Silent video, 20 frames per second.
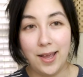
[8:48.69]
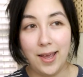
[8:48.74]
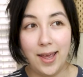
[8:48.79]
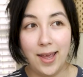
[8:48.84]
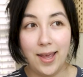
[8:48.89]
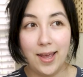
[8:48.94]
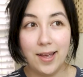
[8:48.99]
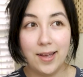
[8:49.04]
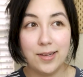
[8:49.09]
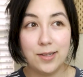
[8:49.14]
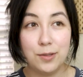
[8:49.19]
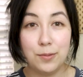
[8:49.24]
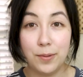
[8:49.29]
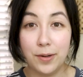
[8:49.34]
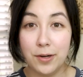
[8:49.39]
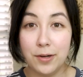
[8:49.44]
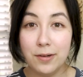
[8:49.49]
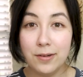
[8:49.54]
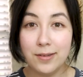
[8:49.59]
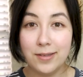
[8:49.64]
and
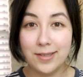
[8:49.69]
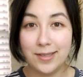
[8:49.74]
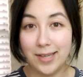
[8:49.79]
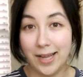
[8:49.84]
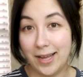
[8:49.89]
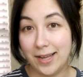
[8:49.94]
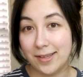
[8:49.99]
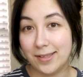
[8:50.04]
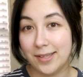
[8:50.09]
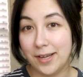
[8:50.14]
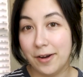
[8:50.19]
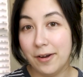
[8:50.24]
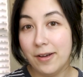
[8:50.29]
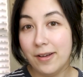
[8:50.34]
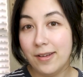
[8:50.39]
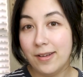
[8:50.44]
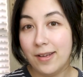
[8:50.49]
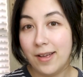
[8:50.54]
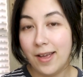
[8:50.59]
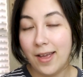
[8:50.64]
Twitter, Dang
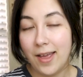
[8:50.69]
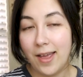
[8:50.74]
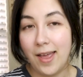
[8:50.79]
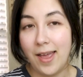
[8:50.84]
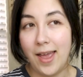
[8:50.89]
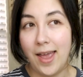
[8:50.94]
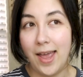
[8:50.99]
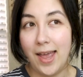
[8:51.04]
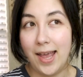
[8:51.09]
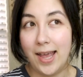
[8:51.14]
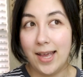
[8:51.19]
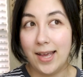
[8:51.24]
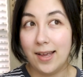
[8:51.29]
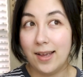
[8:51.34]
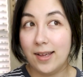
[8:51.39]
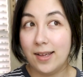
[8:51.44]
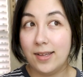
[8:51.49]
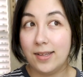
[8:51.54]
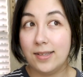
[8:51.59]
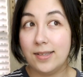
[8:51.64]
Sarah.
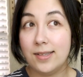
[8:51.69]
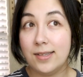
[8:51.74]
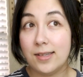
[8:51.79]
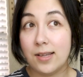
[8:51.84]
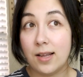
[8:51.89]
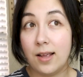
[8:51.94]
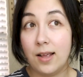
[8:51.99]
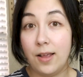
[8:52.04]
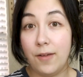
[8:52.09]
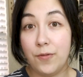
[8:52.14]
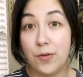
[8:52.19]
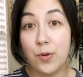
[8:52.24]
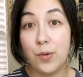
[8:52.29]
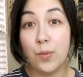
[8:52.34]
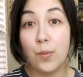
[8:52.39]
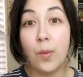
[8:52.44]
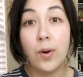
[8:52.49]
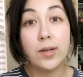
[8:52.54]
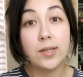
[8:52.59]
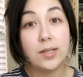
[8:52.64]
And if you
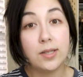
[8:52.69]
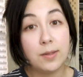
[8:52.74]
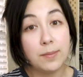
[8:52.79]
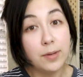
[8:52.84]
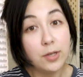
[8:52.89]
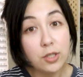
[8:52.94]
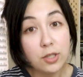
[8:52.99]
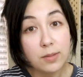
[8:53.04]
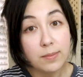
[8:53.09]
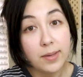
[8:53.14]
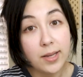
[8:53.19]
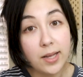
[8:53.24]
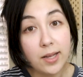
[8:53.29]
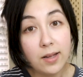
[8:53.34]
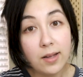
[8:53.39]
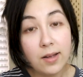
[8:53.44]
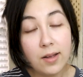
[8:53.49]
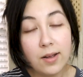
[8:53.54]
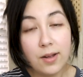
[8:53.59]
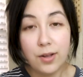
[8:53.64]
want to commission me,
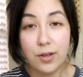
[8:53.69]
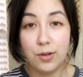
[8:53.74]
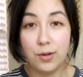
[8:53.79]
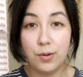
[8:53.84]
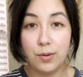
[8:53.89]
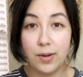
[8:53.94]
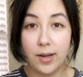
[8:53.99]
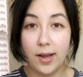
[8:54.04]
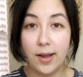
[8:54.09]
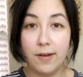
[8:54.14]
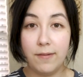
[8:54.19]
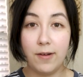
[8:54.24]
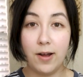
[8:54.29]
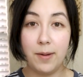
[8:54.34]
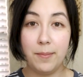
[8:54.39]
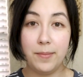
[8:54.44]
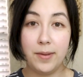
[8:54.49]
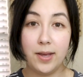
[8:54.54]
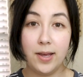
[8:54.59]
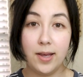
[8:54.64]
you can
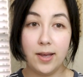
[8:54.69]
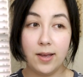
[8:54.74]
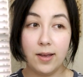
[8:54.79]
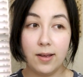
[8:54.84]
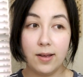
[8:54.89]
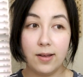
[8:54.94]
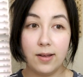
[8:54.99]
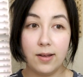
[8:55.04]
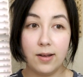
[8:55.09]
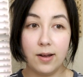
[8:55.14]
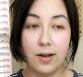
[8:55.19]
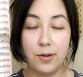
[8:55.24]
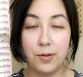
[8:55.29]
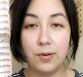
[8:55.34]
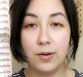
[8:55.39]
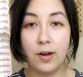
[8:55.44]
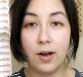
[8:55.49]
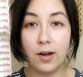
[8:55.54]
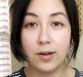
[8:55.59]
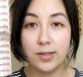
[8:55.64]
find me, you
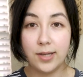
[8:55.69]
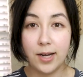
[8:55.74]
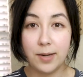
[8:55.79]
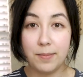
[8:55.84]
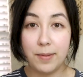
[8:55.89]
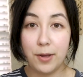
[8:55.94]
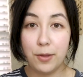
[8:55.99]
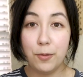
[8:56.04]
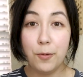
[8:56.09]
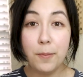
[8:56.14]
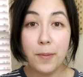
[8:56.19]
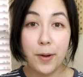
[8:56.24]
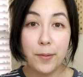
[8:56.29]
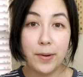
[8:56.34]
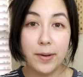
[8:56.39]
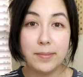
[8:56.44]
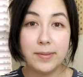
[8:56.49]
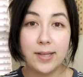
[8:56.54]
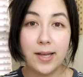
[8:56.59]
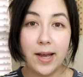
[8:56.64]
can contact me through my
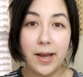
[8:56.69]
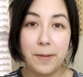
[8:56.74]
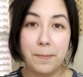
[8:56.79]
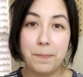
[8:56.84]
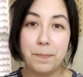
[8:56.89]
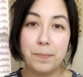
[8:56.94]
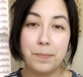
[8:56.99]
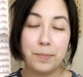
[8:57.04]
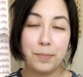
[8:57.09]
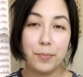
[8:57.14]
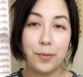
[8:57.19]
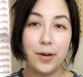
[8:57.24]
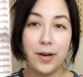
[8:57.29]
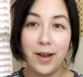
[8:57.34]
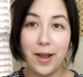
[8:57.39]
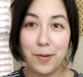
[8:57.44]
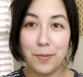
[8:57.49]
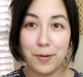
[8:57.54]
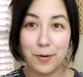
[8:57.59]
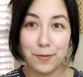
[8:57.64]
website,
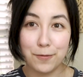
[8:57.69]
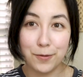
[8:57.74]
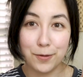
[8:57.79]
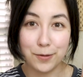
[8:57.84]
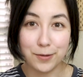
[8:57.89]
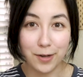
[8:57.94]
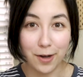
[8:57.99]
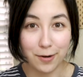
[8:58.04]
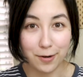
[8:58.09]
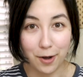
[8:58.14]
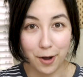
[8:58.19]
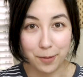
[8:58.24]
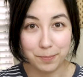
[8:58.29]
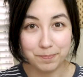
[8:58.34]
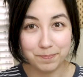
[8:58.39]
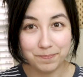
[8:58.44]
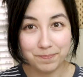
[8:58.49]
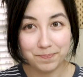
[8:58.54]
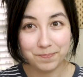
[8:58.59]
prettydangwonderful.com.